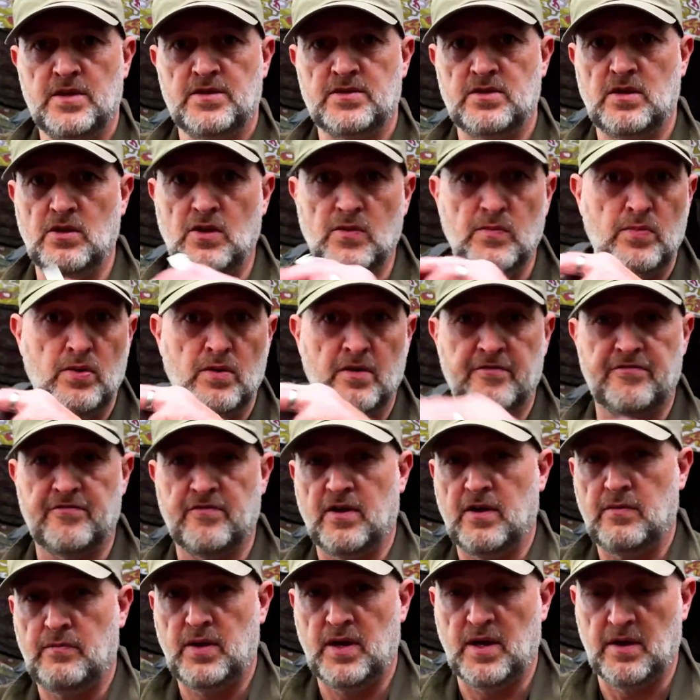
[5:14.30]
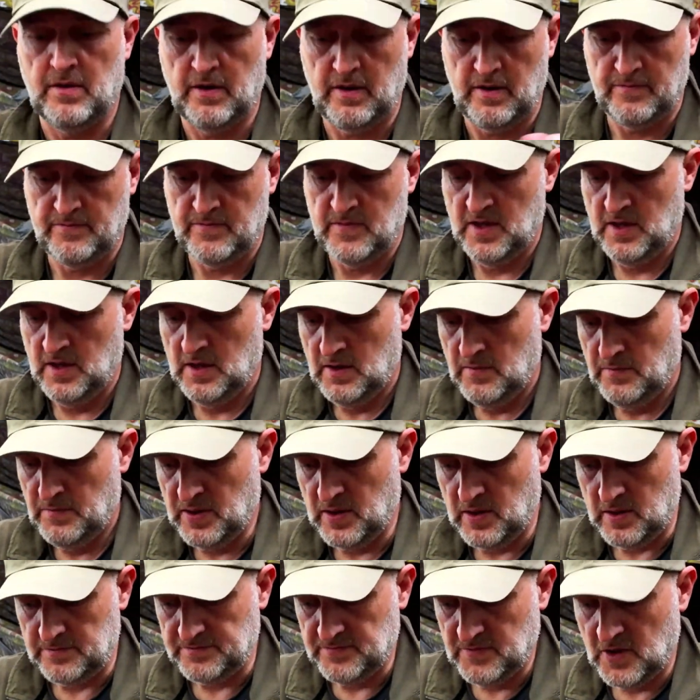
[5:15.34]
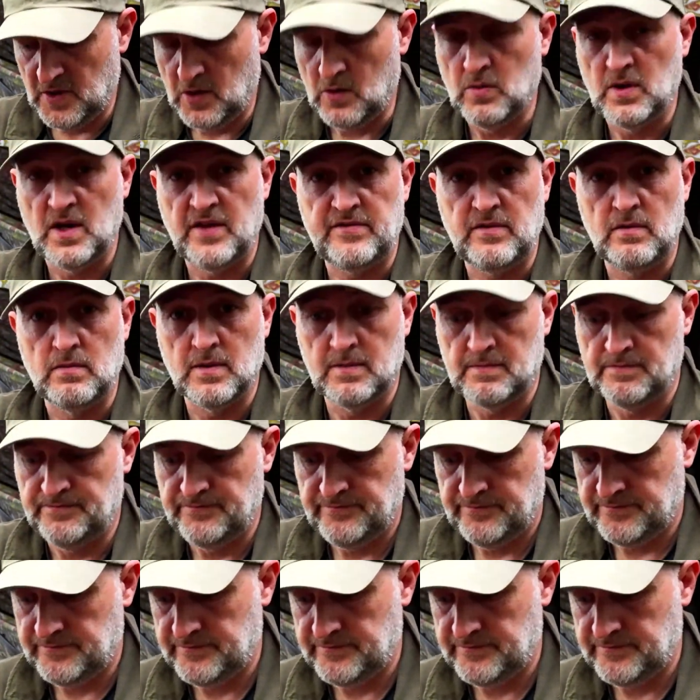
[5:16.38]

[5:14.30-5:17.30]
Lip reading: so you can put a frying pan on it, pot or whatever you want.